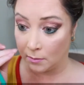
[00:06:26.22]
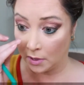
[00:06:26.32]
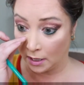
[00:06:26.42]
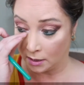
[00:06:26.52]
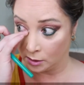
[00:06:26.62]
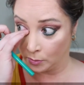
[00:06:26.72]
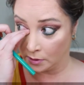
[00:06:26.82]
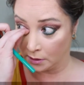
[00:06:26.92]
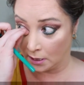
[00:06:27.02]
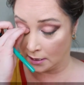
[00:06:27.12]
My
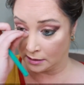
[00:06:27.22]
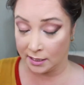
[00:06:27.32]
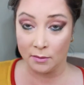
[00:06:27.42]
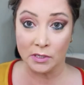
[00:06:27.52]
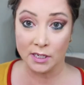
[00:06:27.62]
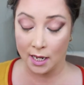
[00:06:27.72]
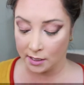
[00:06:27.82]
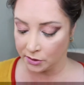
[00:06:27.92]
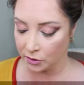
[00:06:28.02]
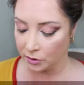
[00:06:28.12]
husband's last name is
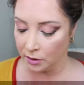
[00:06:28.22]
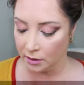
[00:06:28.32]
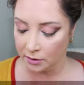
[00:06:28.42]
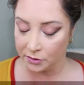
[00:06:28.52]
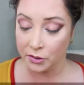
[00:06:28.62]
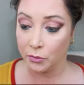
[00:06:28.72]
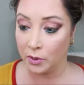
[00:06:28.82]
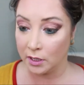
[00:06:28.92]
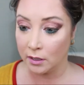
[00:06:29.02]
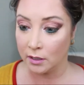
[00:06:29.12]
Kaser, so
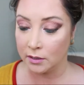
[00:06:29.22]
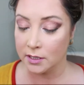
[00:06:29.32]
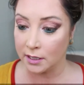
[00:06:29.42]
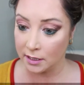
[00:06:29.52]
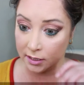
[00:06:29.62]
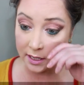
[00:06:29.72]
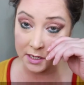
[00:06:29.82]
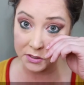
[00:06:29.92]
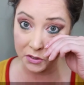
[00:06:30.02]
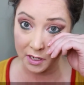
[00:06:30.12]
we called it
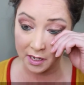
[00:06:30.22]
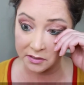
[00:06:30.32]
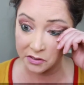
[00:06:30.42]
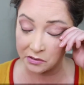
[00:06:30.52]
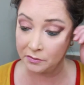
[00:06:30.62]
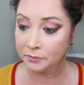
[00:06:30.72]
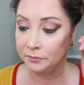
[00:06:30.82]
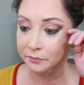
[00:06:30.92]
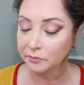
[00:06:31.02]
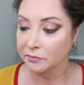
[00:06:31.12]
Kaser Castle.
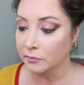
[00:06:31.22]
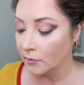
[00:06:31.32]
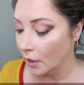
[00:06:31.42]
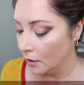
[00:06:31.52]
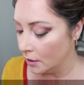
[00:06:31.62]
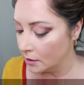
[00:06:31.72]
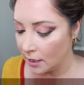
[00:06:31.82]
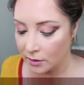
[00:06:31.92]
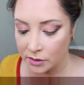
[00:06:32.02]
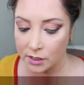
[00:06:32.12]
This
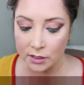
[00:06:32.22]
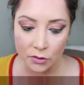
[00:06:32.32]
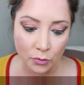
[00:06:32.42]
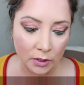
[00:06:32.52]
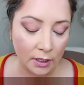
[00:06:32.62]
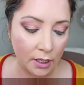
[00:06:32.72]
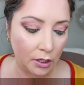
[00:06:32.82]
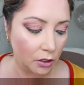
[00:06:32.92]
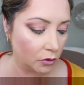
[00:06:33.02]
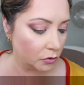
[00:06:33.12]
house is really
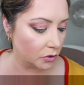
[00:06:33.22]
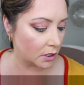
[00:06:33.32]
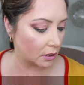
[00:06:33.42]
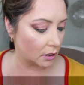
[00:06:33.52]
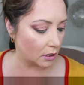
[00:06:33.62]
cute.